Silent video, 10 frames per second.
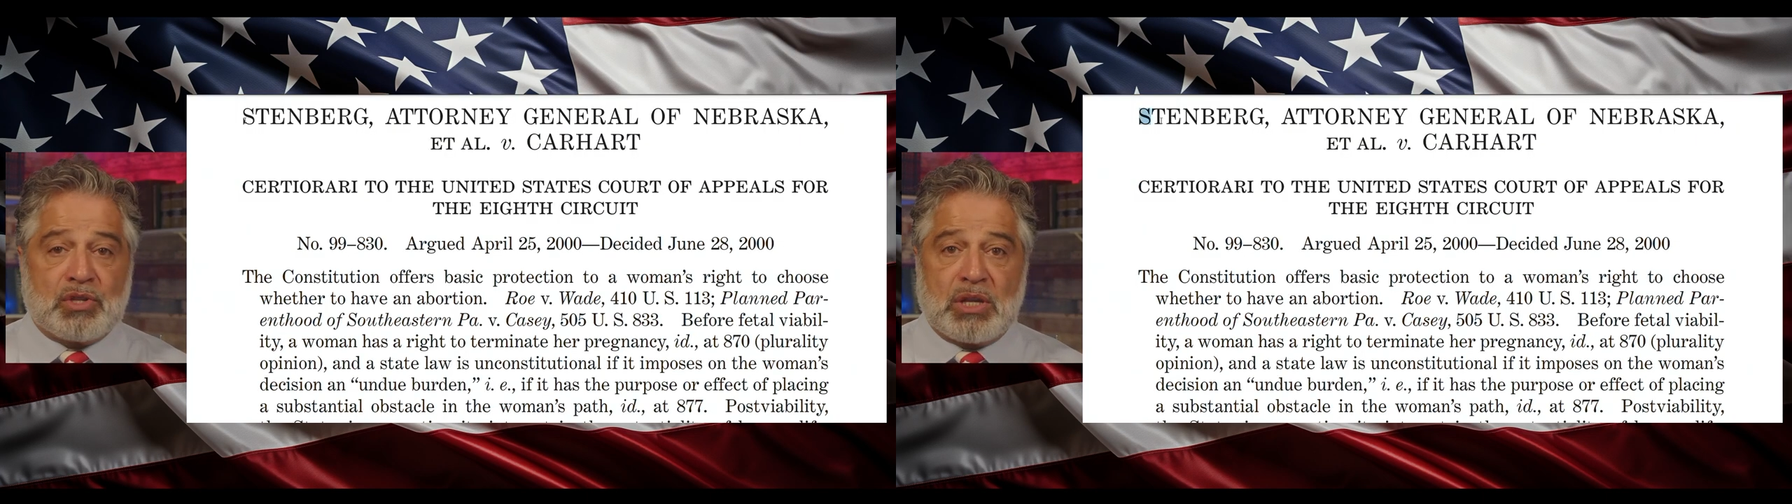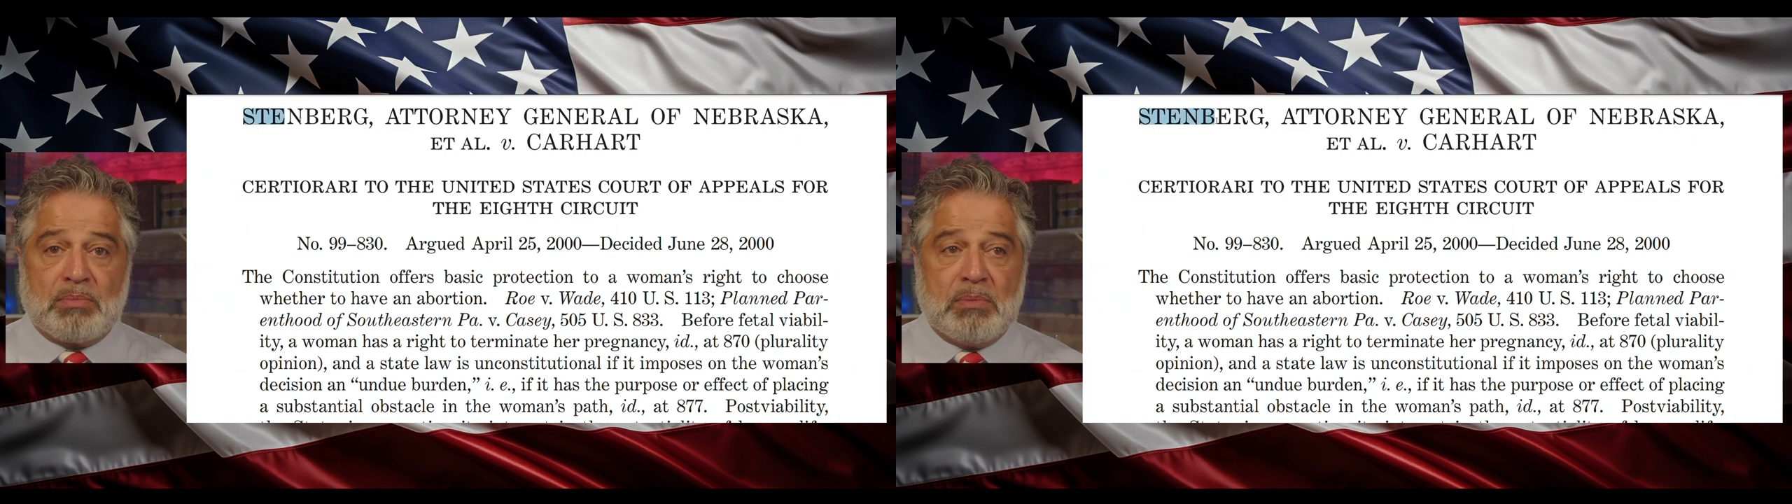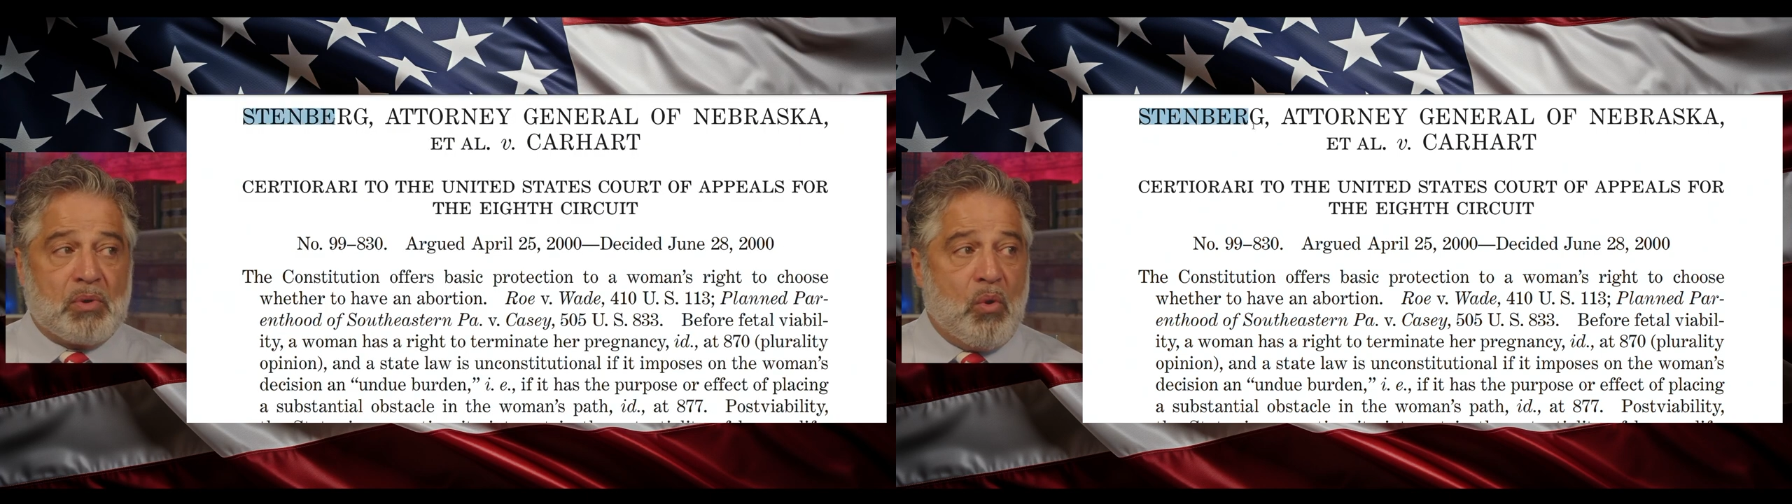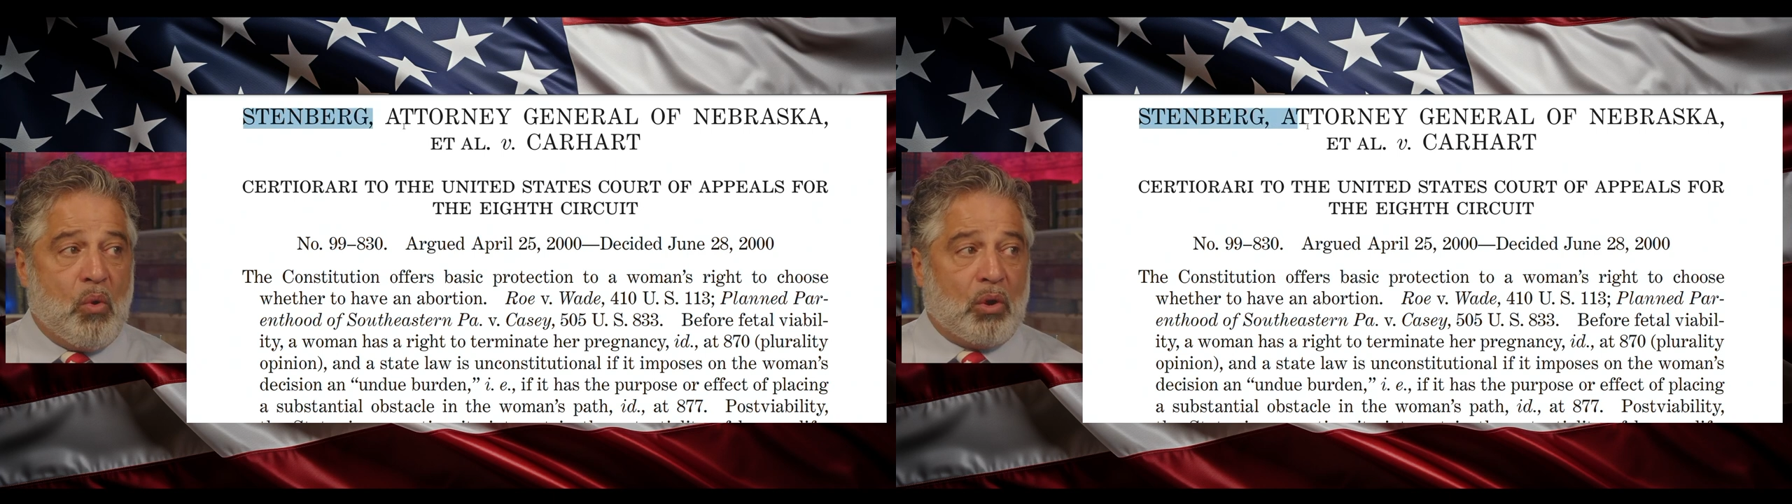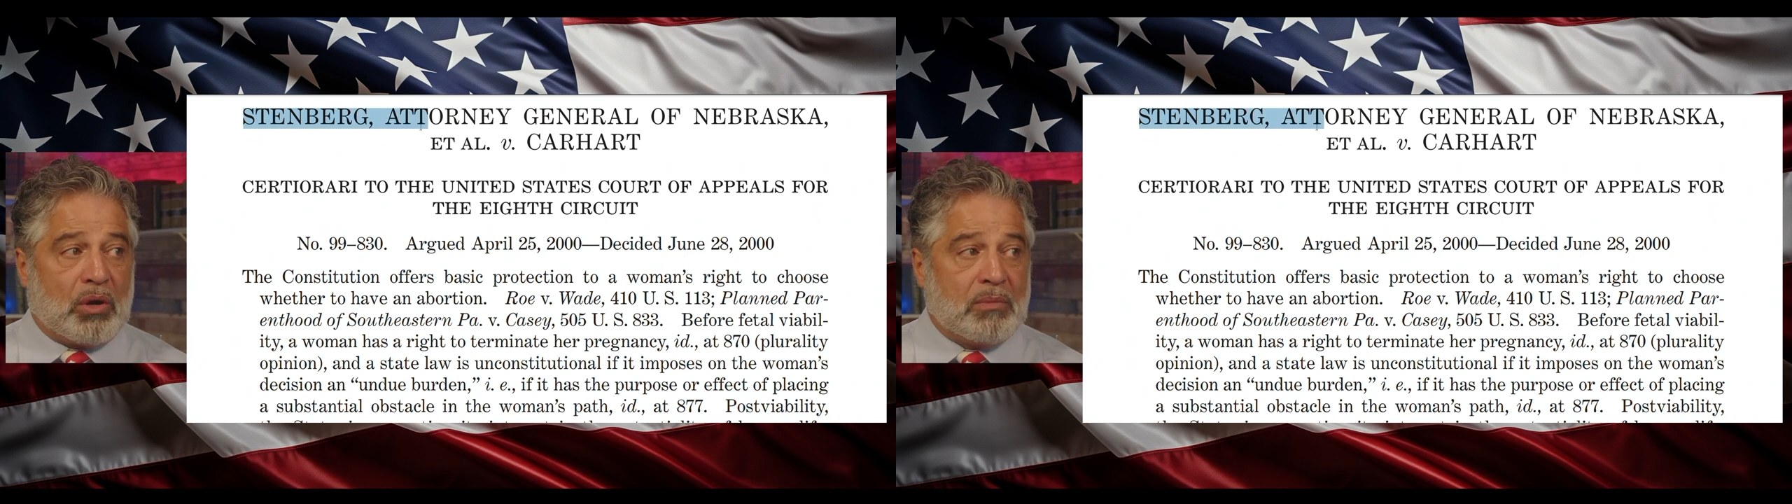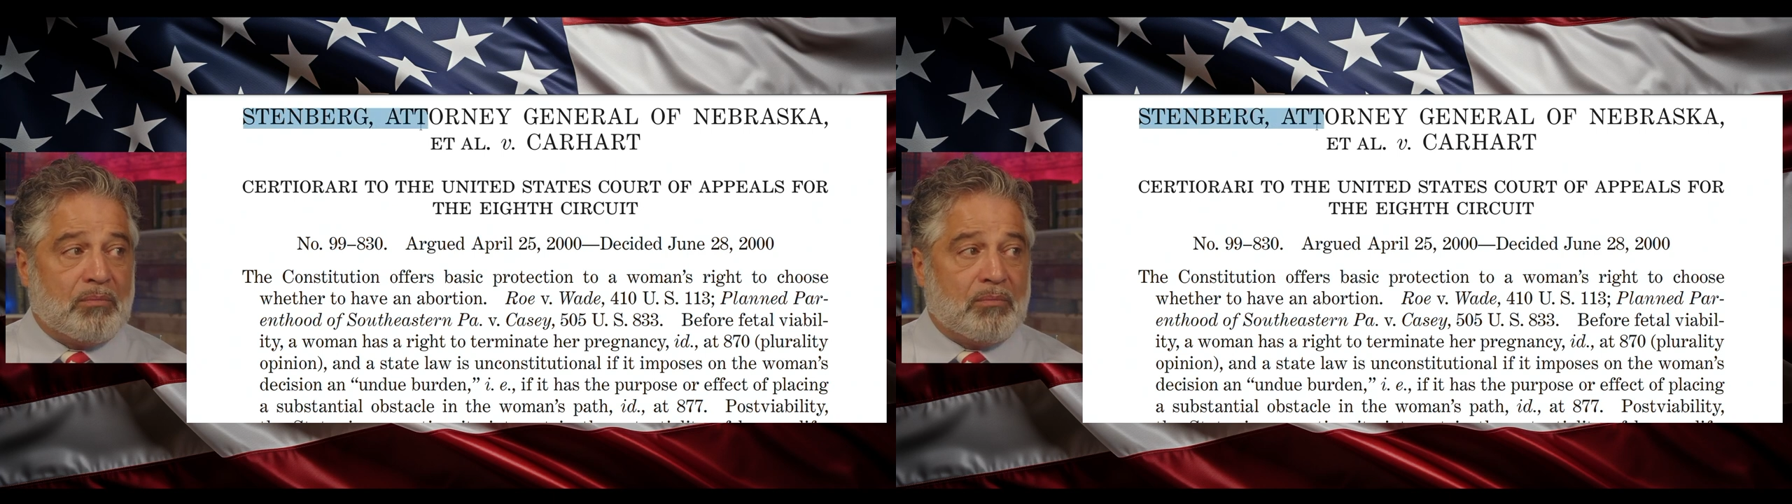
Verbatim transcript: Supreme Court